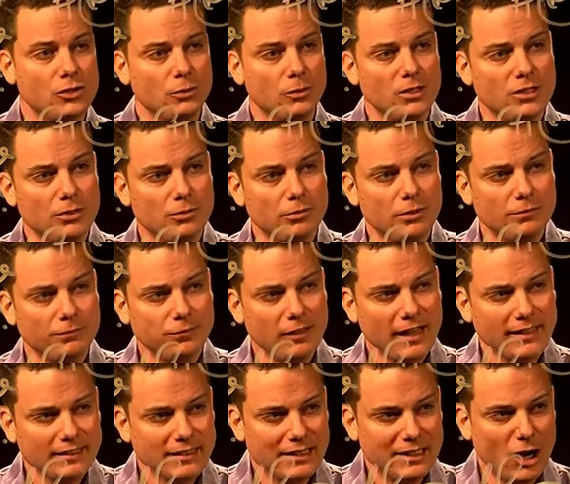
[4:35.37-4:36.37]
So when you're
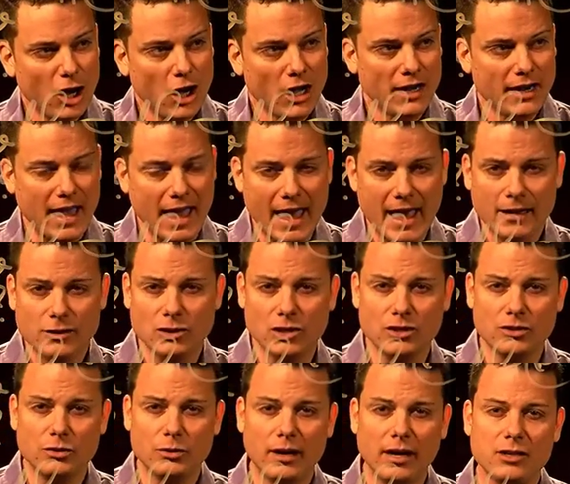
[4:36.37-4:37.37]
reflecting on
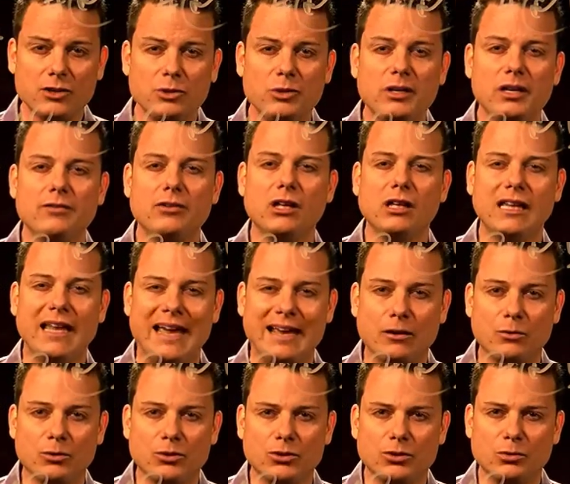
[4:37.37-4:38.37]
action, you actually have a
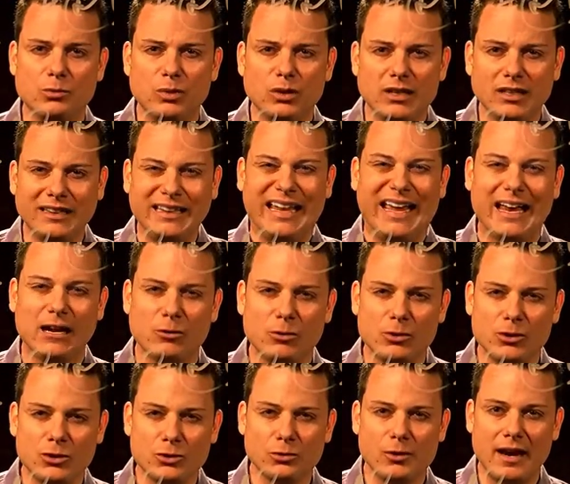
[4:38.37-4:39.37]
language. You put a
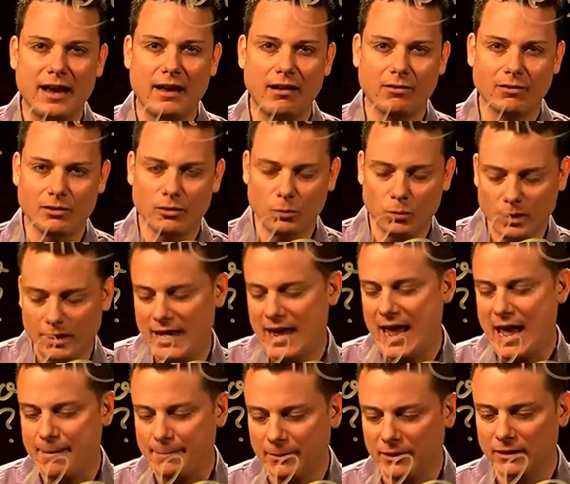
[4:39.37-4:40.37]
language around what
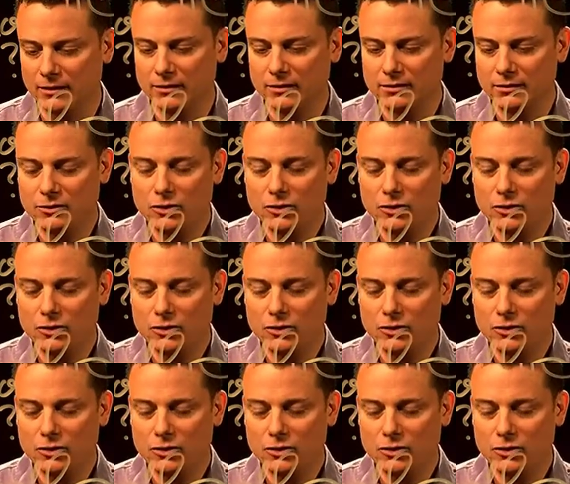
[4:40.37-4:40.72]
happened.